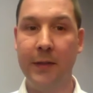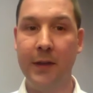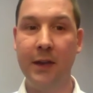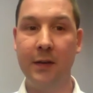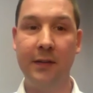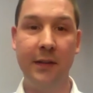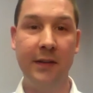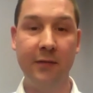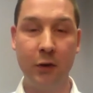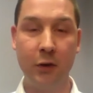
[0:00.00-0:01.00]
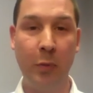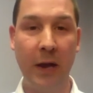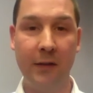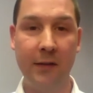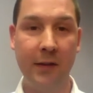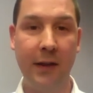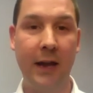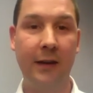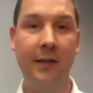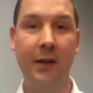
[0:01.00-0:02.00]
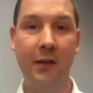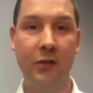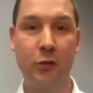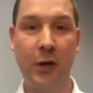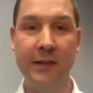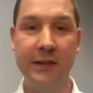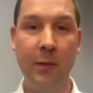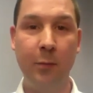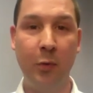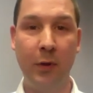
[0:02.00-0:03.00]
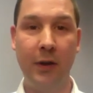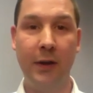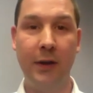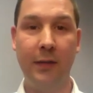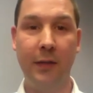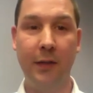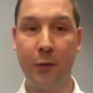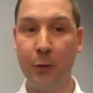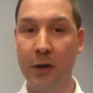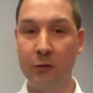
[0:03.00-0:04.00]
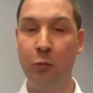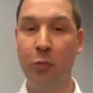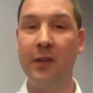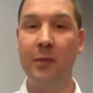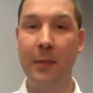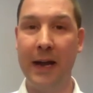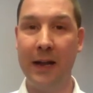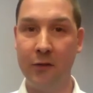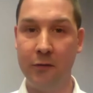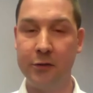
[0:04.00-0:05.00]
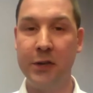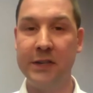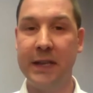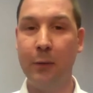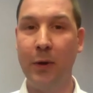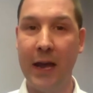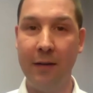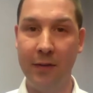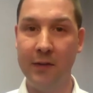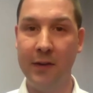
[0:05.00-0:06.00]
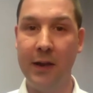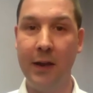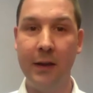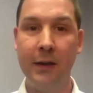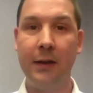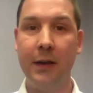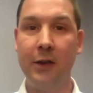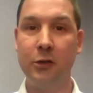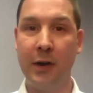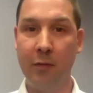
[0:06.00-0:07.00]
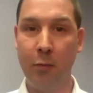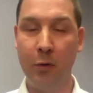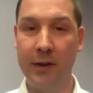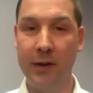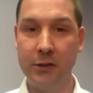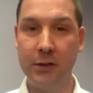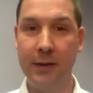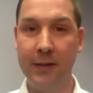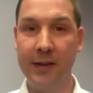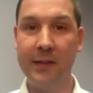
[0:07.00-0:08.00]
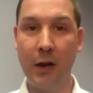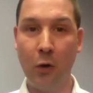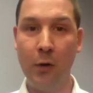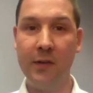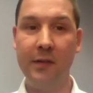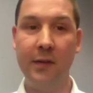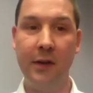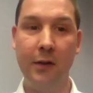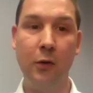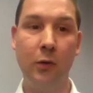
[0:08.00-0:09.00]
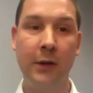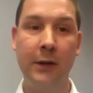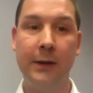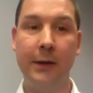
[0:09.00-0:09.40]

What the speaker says: The difficult balancing act is trying to keep the 300 plus miles of streets that we have in the city in drivable condition. And that's not always easy to do.